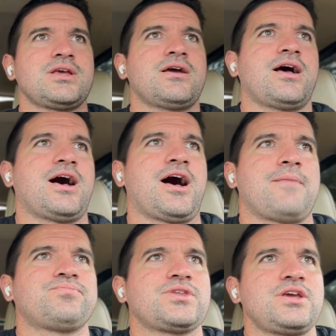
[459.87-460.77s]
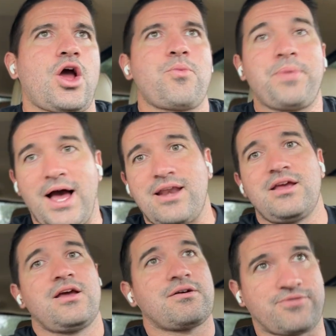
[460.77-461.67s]
But
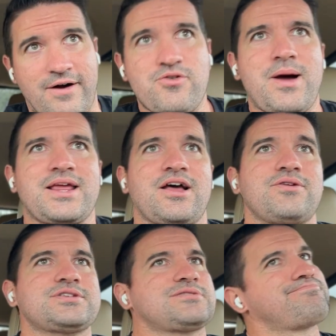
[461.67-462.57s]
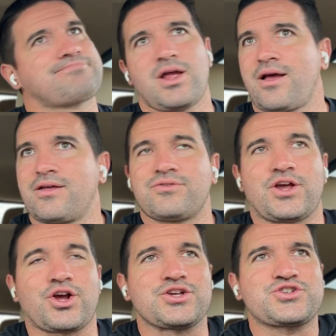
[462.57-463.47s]
for everybody else,
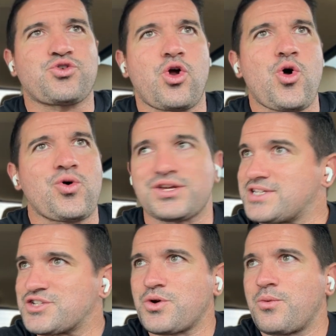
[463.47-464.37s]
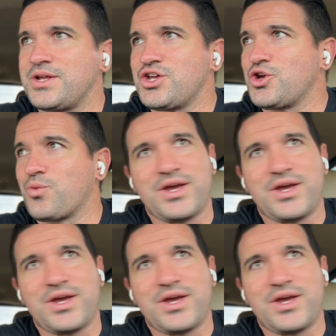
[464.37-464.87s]
they're going to scroll, because that's what we do.